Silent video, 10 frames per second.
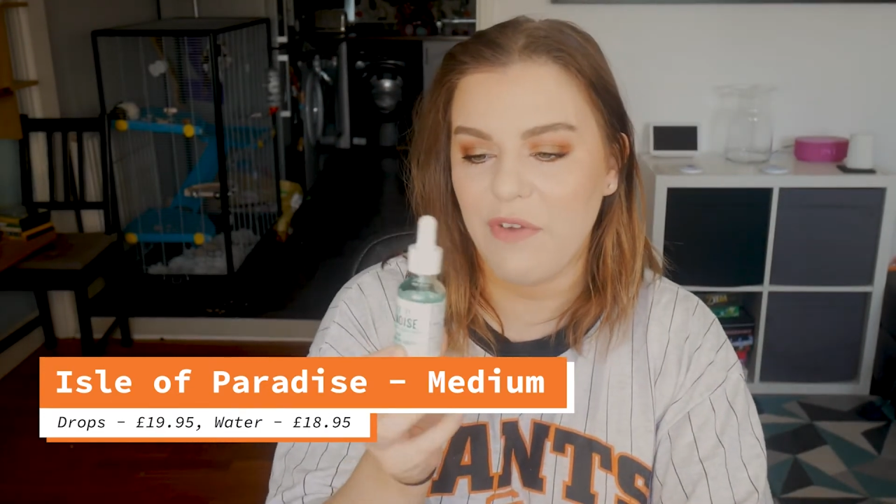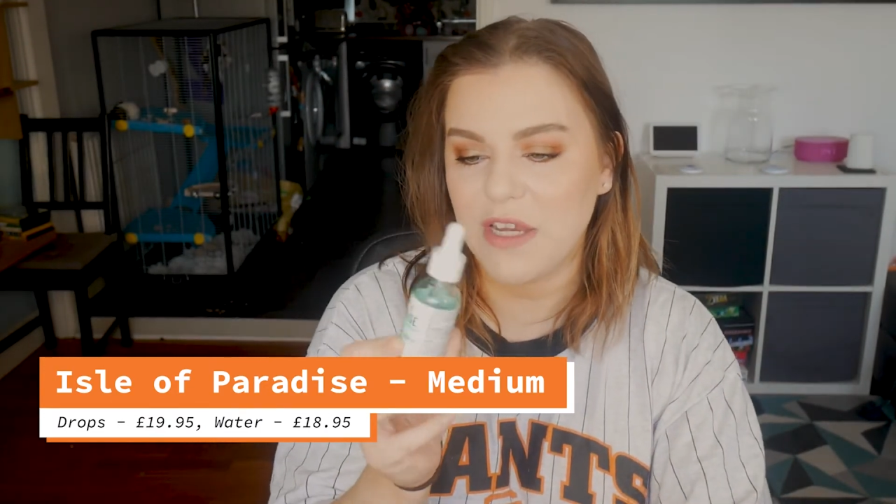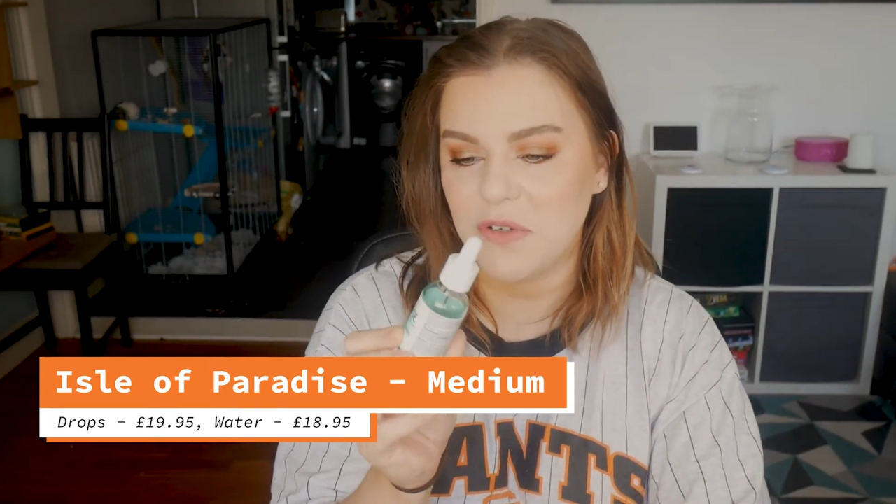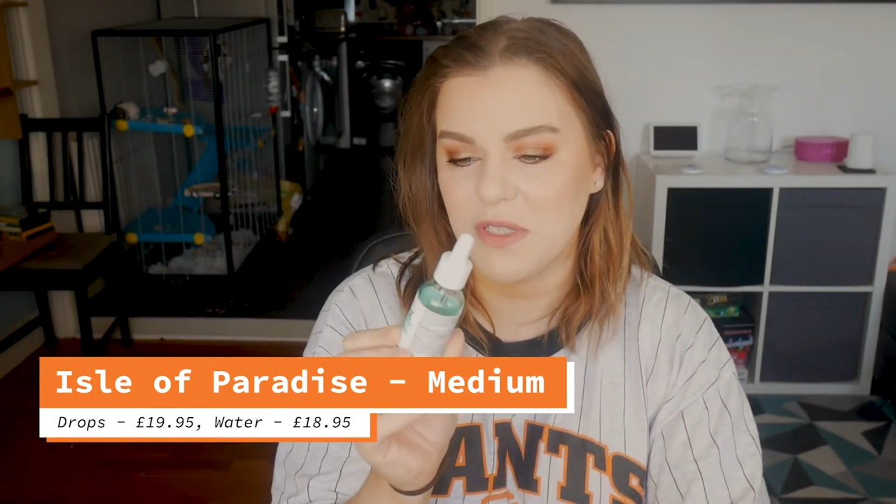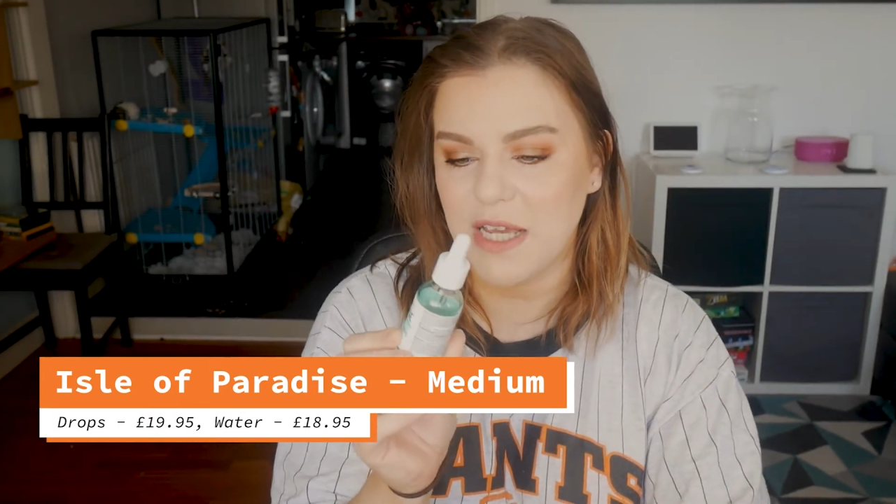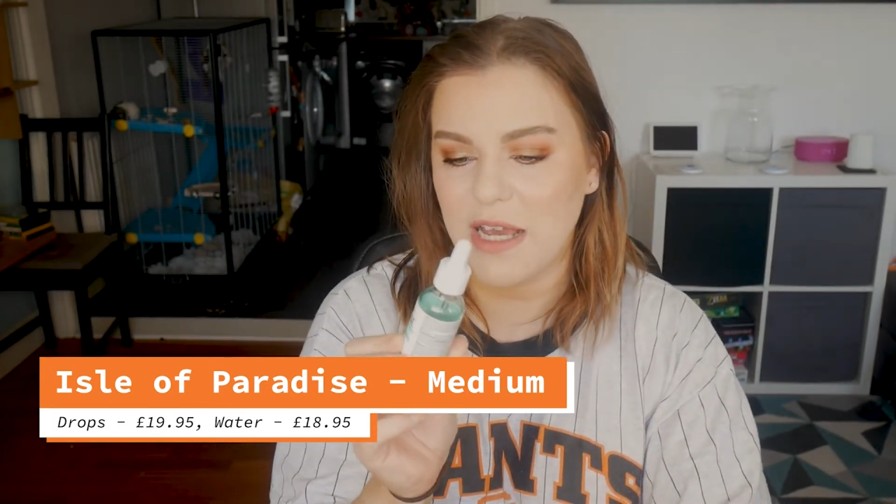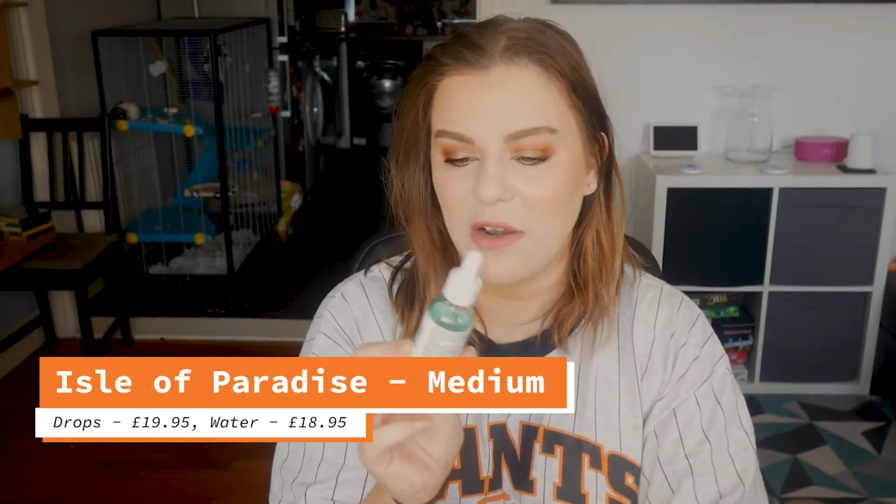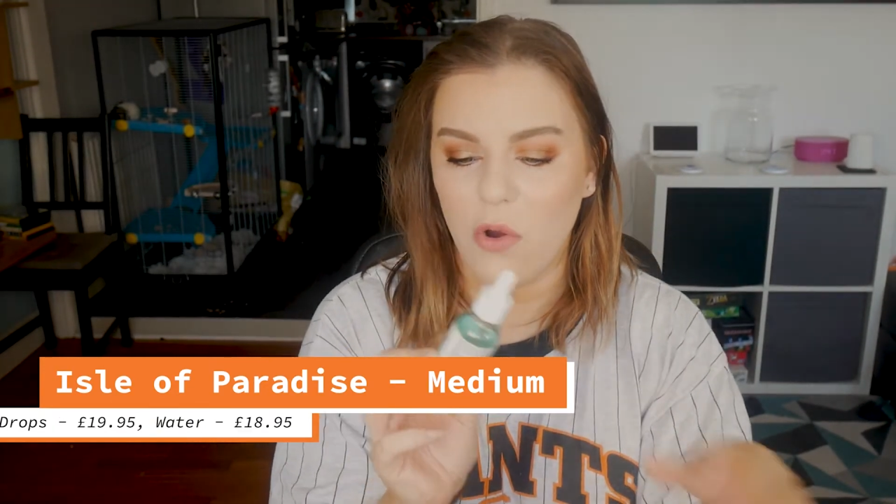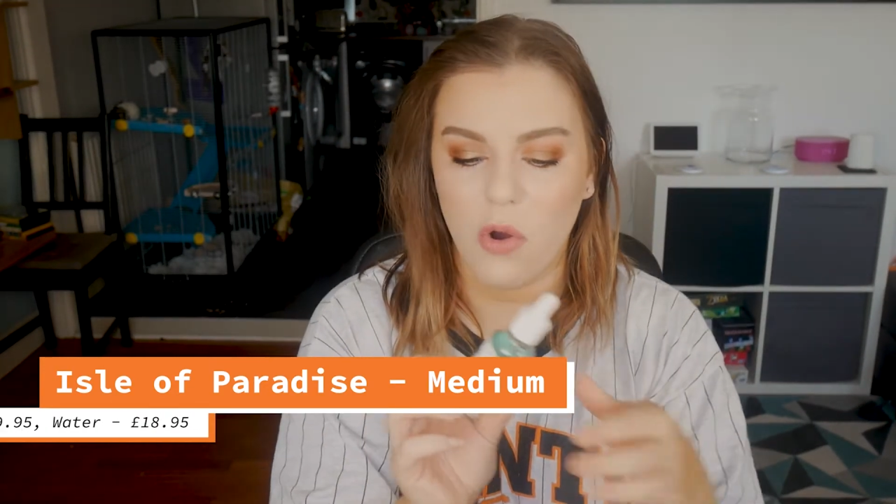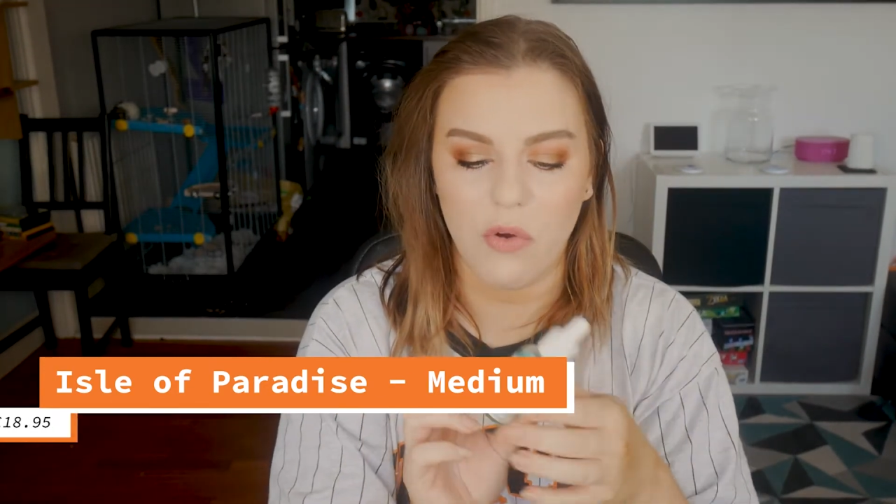facial
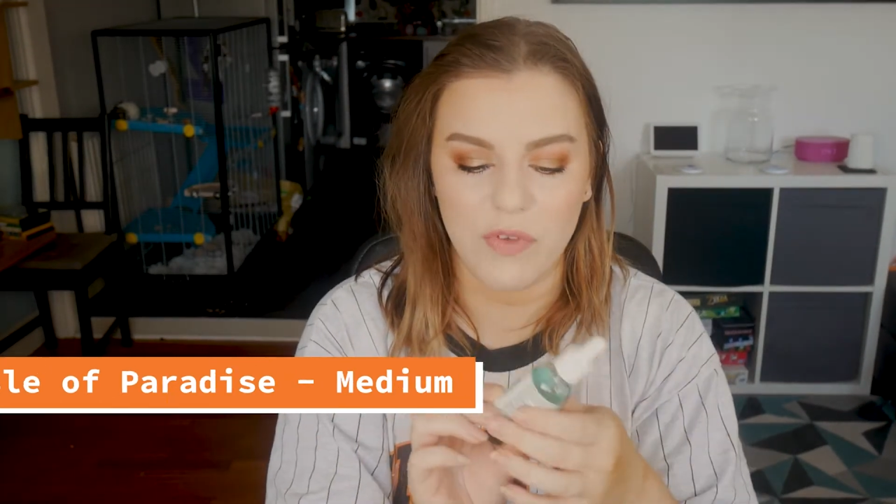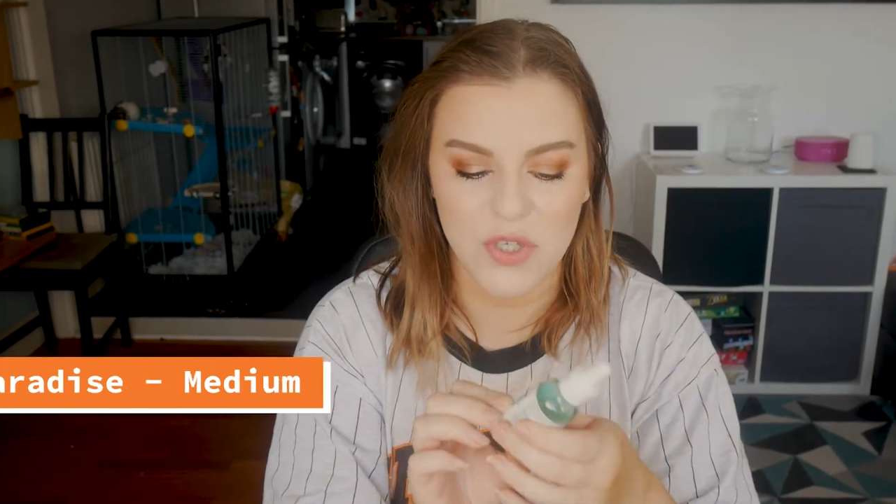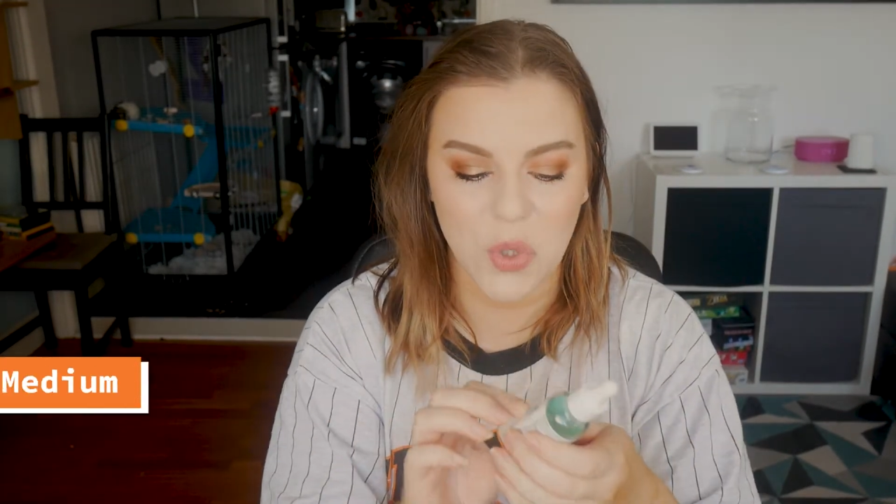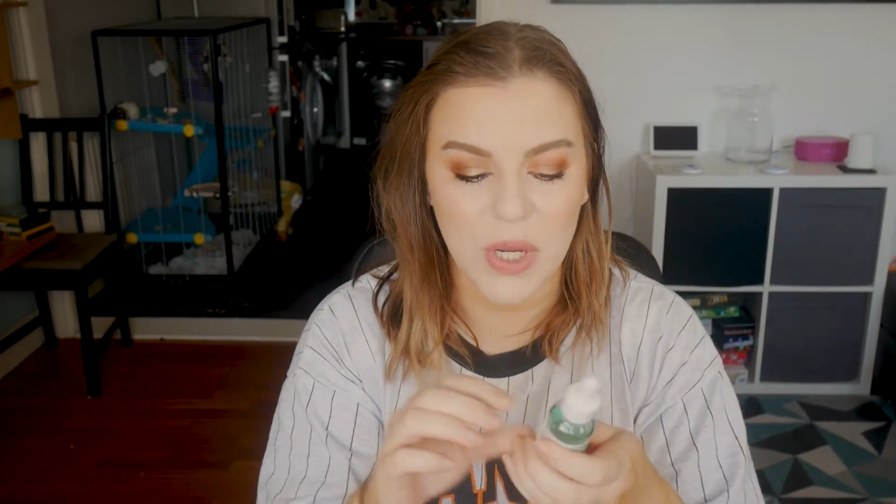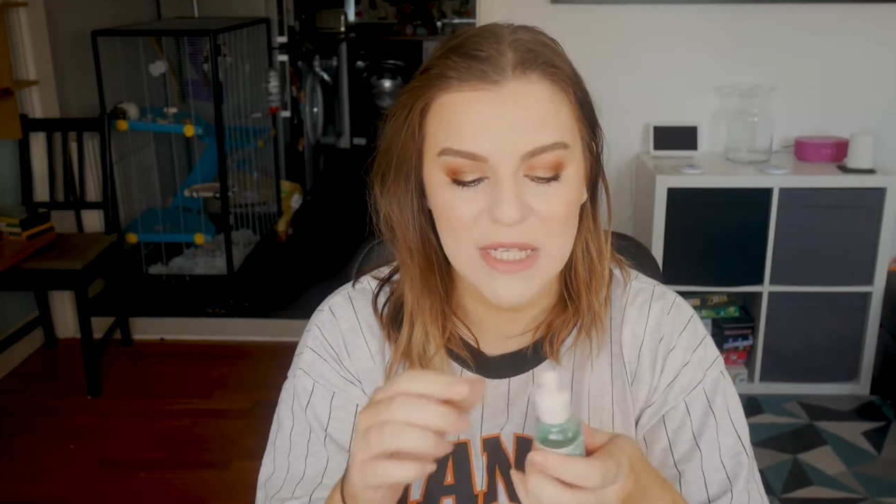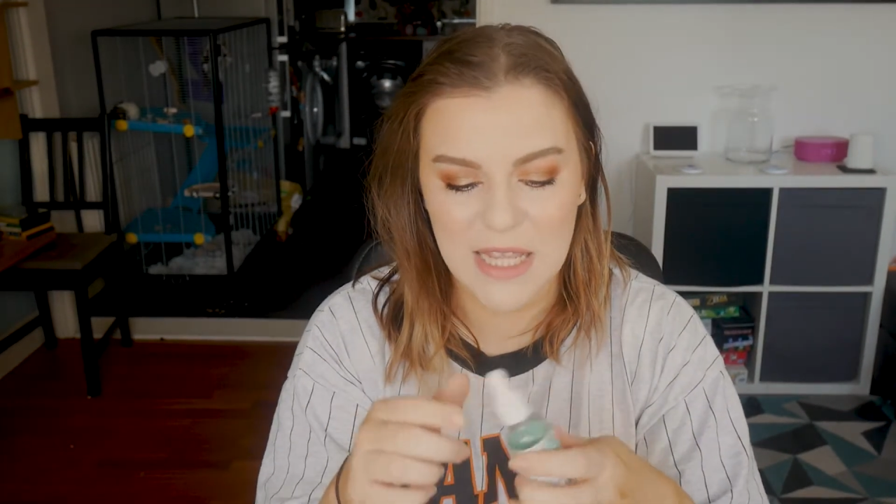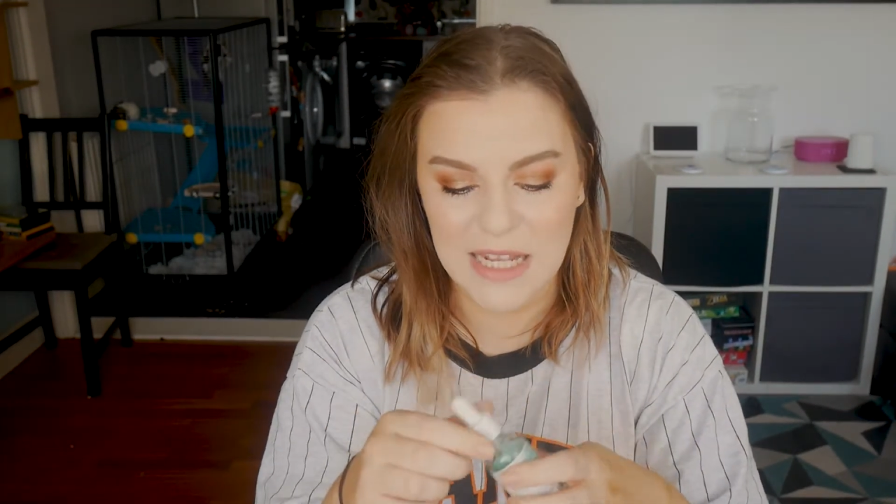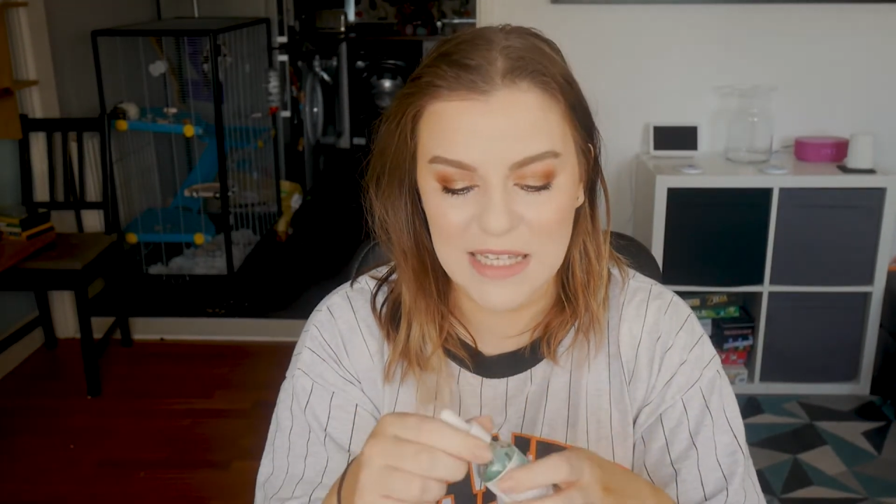tan of choice. It's